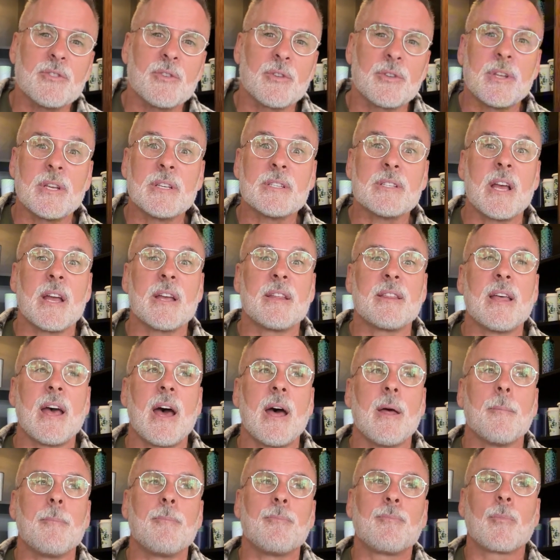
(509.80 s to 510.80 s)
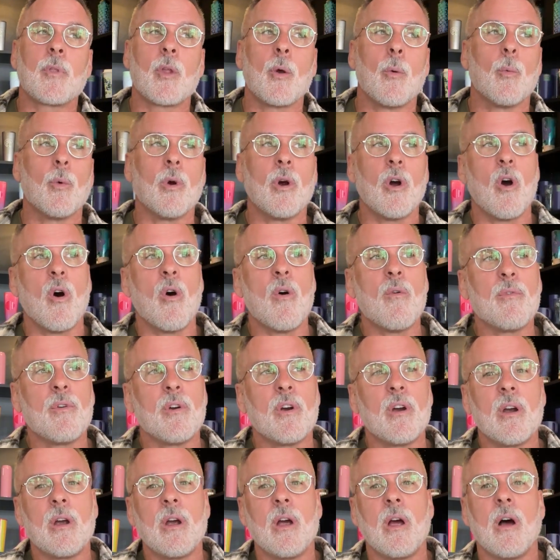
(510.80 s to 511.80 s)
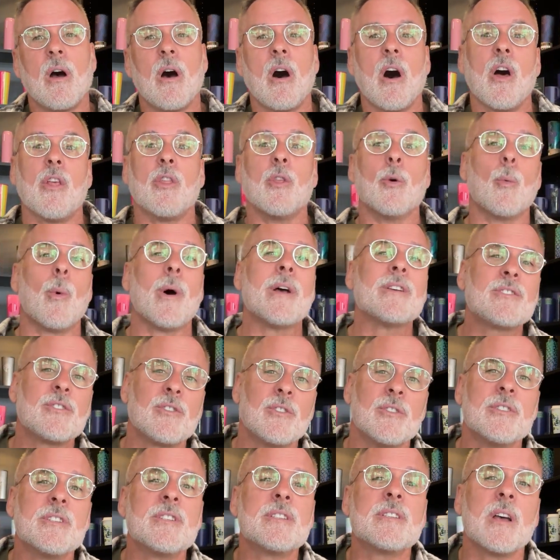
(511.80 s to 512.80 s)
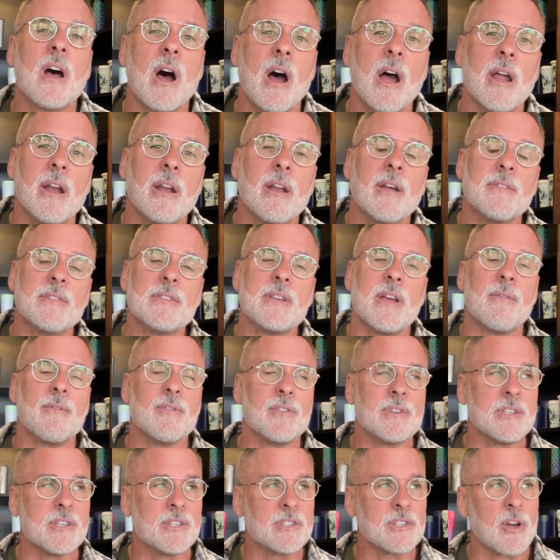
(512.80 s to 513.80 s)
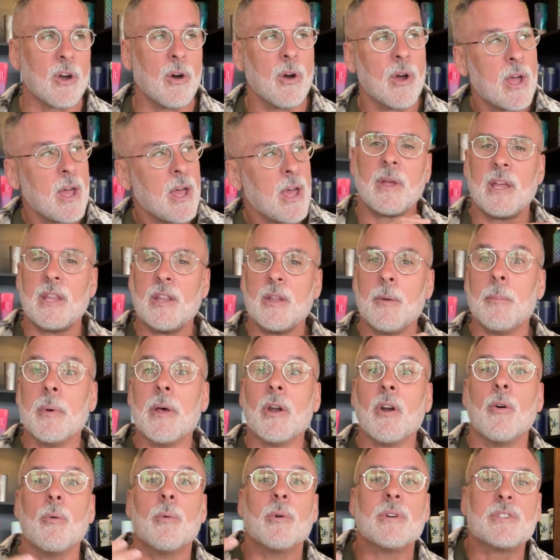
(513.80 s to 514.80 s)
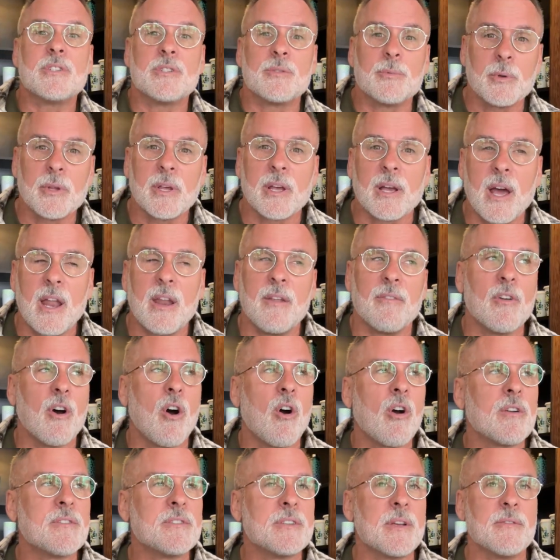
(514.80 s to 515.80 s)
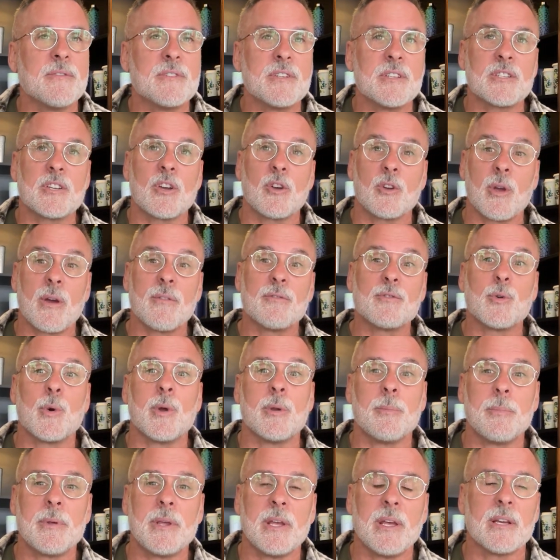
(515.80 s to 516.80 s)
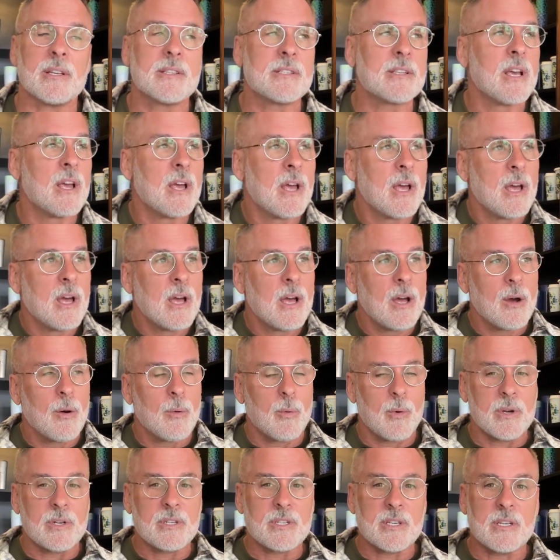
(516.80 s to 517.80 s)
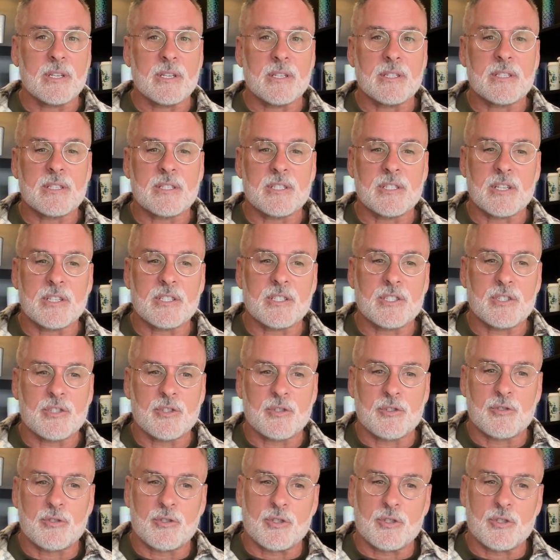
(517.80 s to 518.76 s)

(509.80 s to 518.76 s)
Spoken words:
District, things like that. We're over on the western side of San Francisco. In the middle, which is really kind of the heart of San Francisco, you have Twin Peaks, which is just